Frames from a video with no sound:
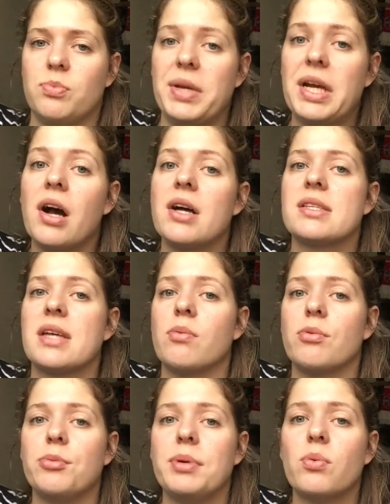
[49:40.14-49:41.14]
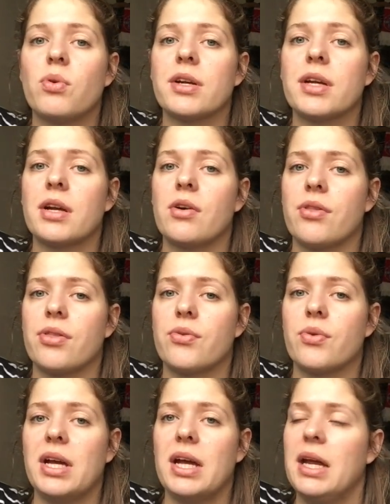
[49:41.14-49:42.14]
because I will be working on
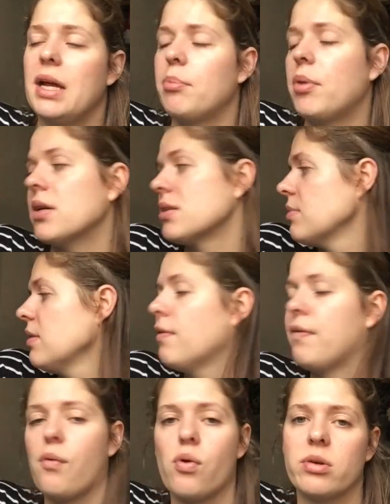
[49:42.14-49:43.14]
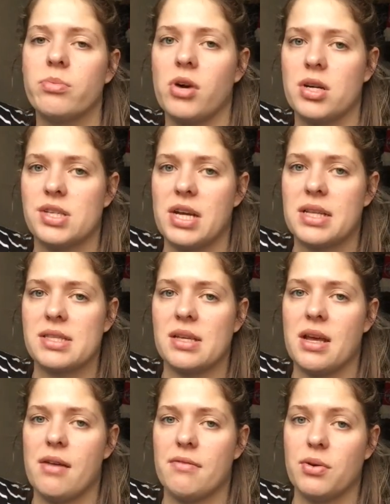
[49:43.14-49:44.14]
3, possibly 4 projects
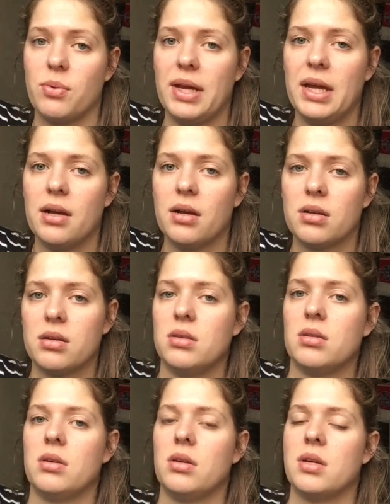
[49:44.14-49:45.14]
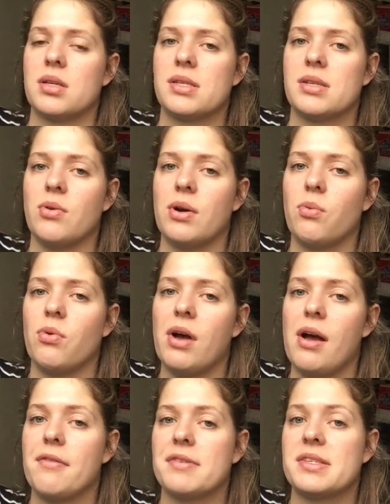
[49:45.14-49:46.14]
every week. So I will
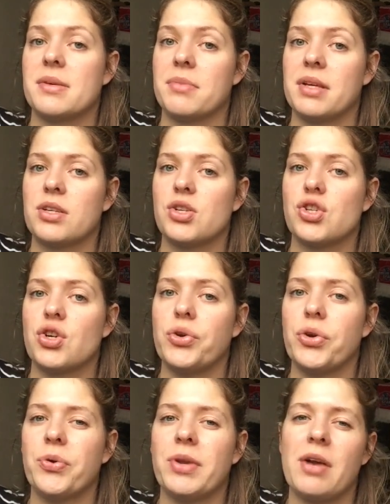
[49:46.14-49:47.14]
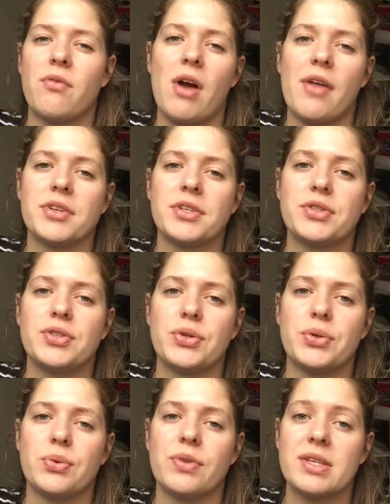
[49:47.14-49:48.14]
have something to show you, and I'd rather
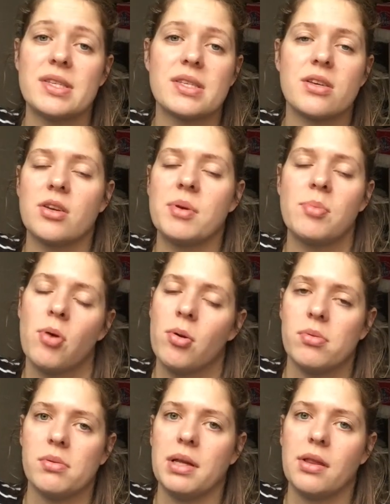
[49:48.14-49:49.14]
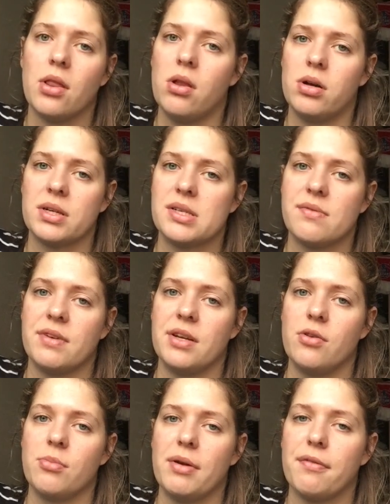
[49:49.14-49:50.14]
do... This is going to be probably the longest
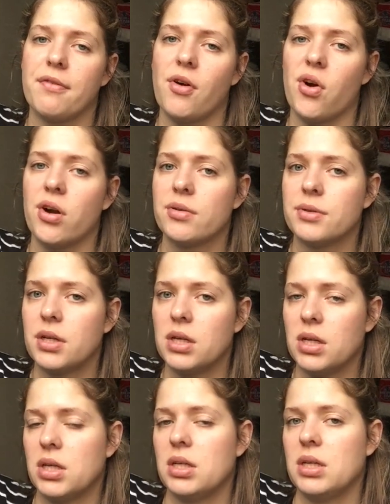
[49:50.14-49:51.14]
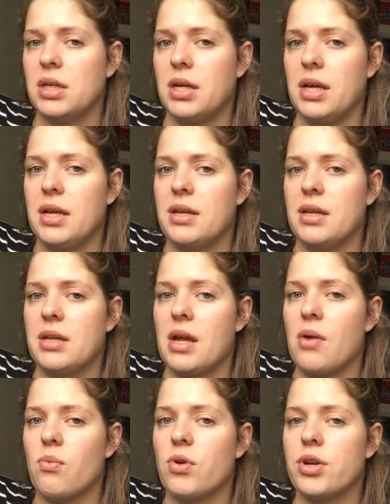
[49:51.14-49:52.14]
video by far. And
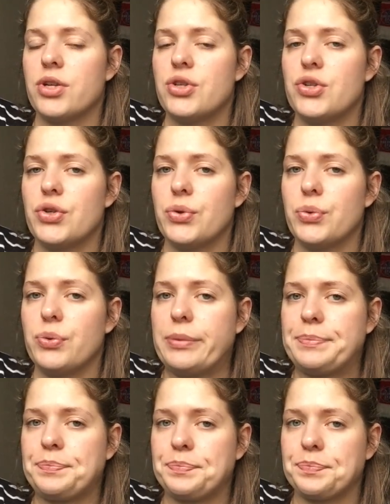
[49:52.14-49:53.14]
I want to do